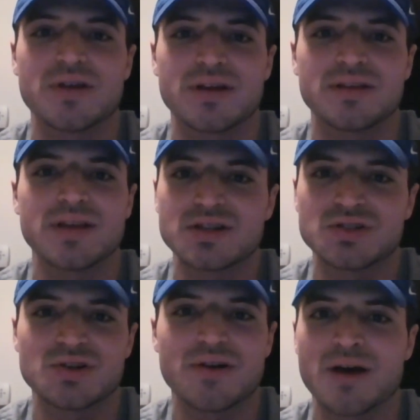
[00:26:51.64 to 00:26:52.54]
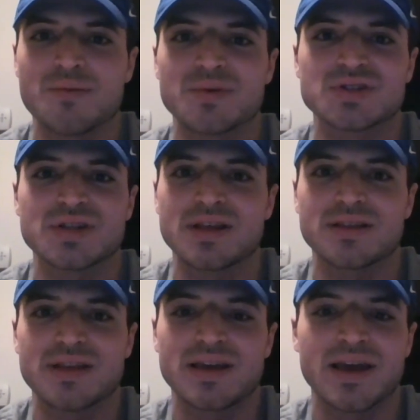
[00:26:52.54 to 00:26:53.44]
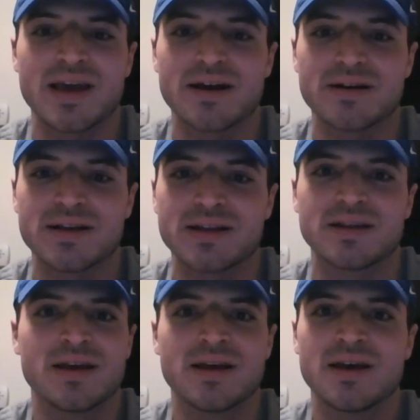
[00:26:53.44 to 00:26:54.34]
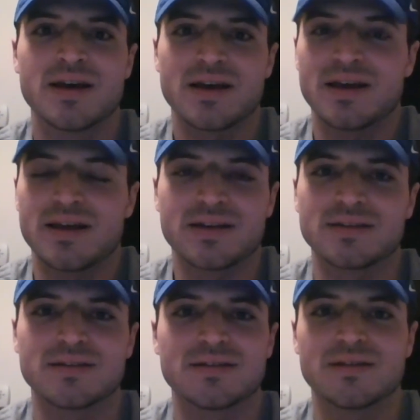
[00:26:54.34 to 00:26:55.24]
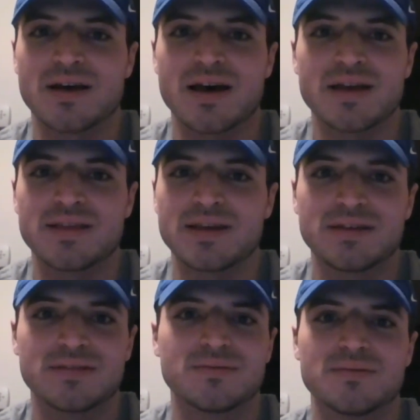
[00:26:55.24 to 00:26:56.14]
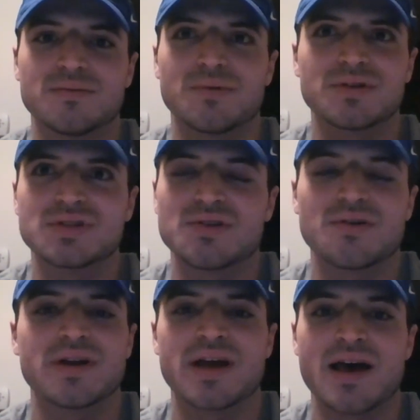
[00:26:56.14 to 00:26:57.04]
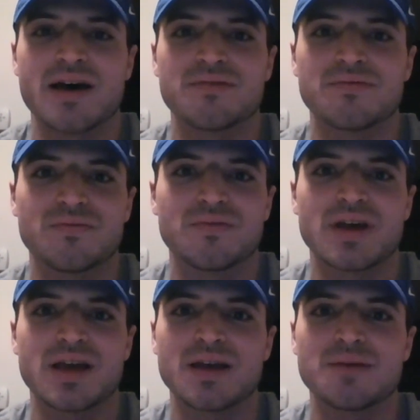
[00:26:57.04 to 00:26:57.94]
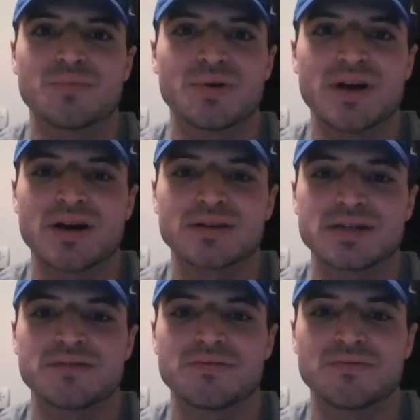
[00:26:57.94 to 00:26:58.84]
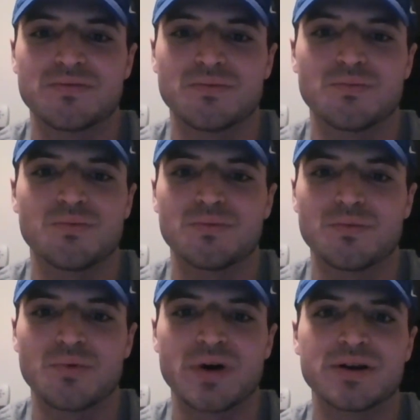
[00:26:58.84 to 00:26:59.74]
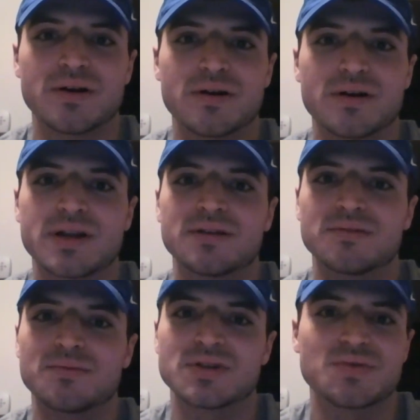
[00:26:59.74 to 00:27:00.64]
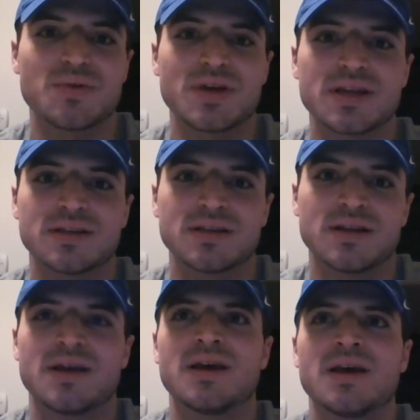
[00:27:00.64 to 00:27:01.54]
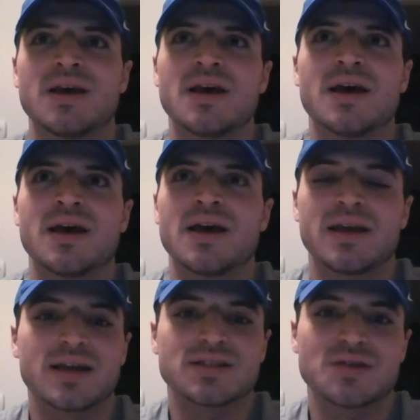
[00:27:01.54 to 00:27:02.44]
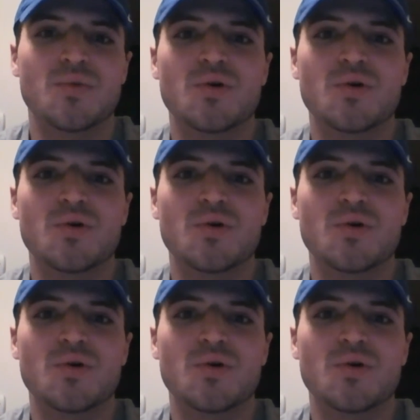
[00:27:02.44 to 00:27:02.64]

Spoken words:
they showed how much they cared. And I think we're still going to have a productive winter. And once we can get some more